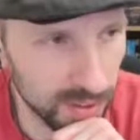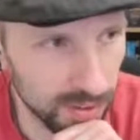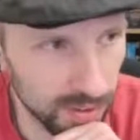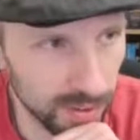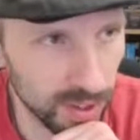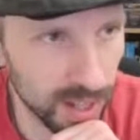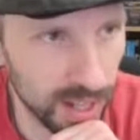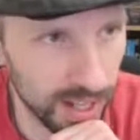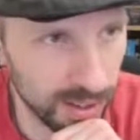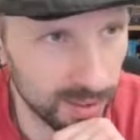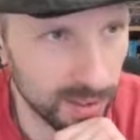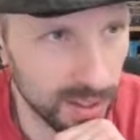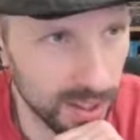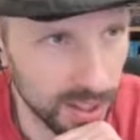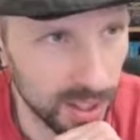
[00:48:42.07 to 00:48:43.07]
for that.
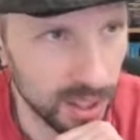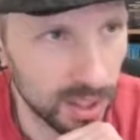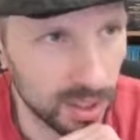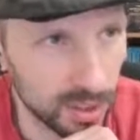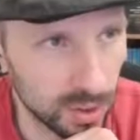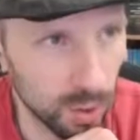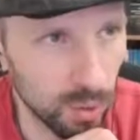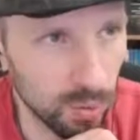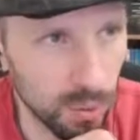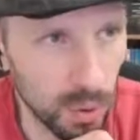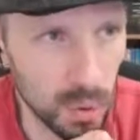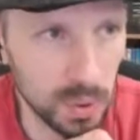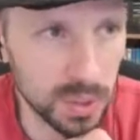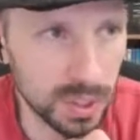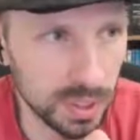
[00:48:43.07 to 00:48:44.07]
So,
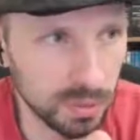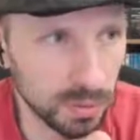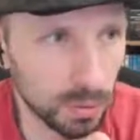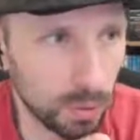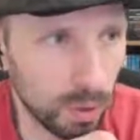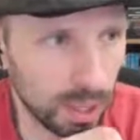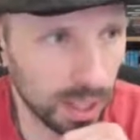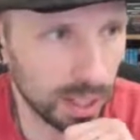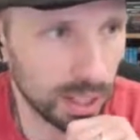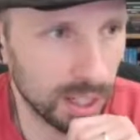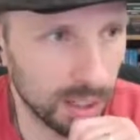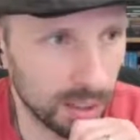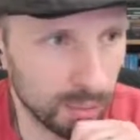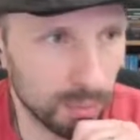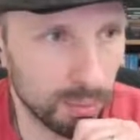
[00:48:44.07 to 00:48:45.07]
folks, if you want to
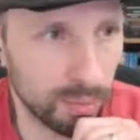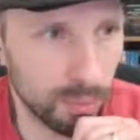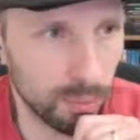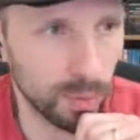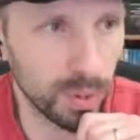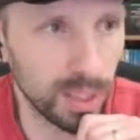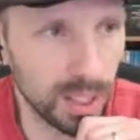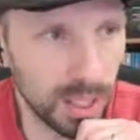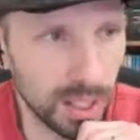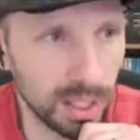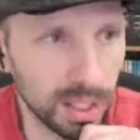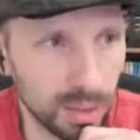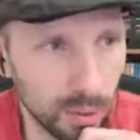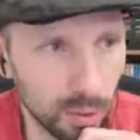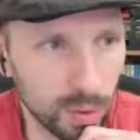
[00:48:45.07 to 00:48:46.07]
get it for free
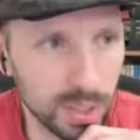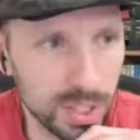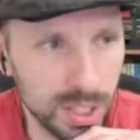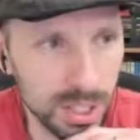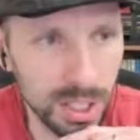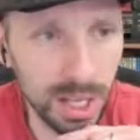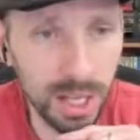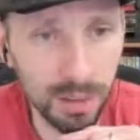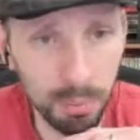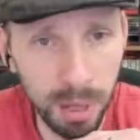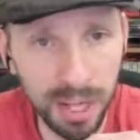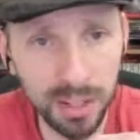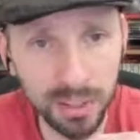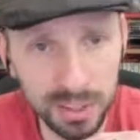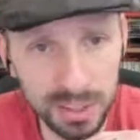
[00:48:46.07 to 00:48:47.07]
on Origin,
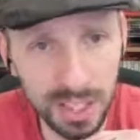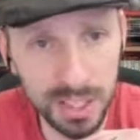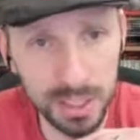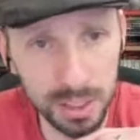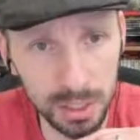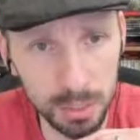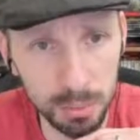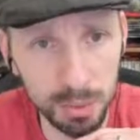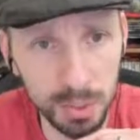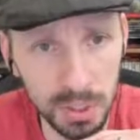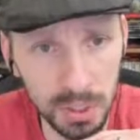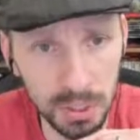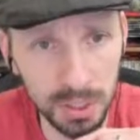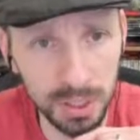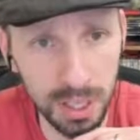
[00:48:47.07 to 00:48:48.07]
Peggle is actually a
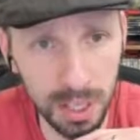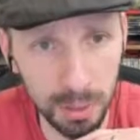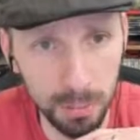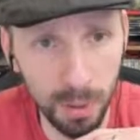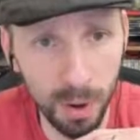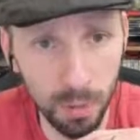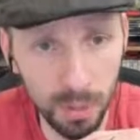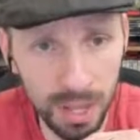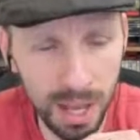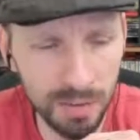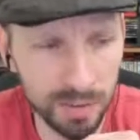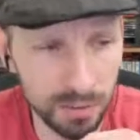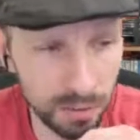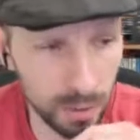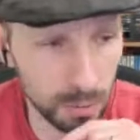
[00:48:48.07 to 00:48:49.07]
pretty good game. We have
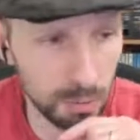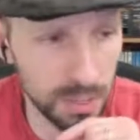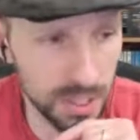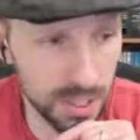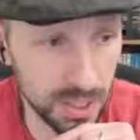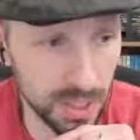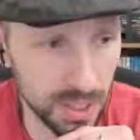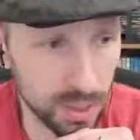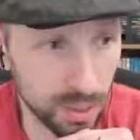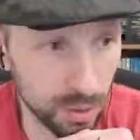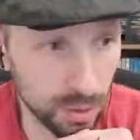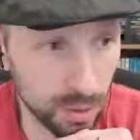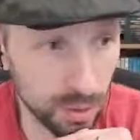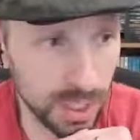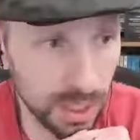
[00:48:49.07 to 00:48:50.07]
it for the PlayStation
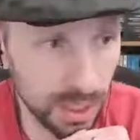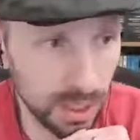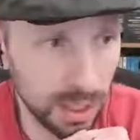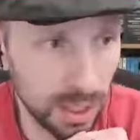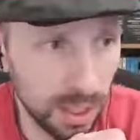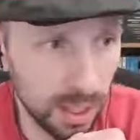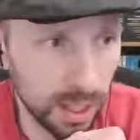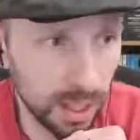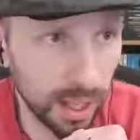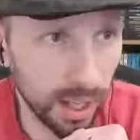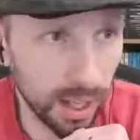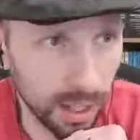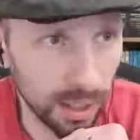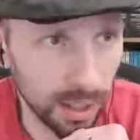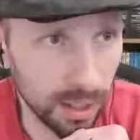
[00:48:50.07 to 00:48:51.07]
3,
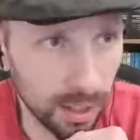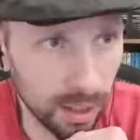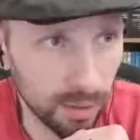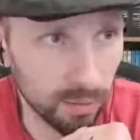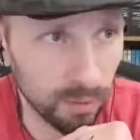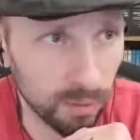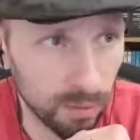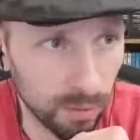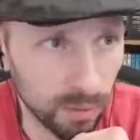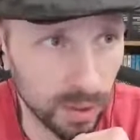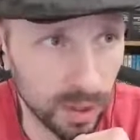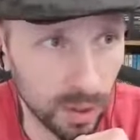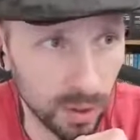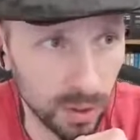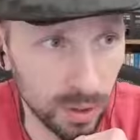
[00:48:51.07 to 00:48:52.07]
and
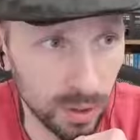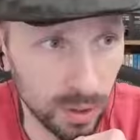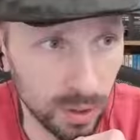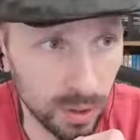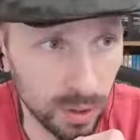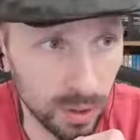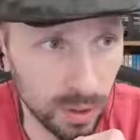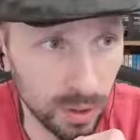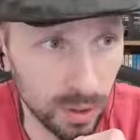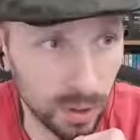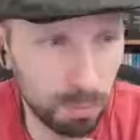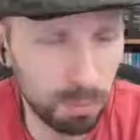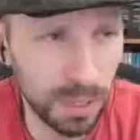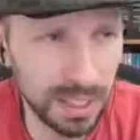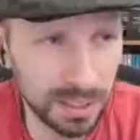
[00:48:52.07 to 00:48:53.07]
it's
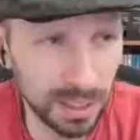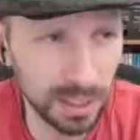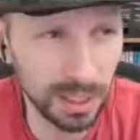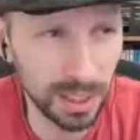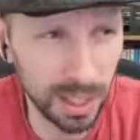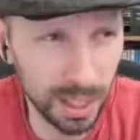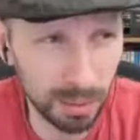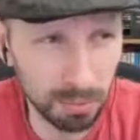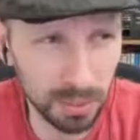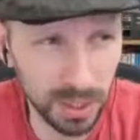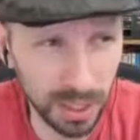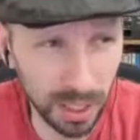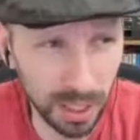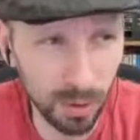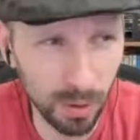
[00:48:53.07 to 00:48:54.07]
basically like a
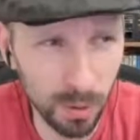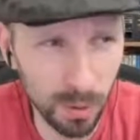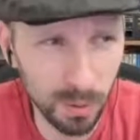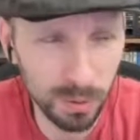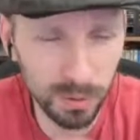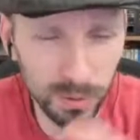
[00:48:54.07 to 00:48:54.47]
Plinko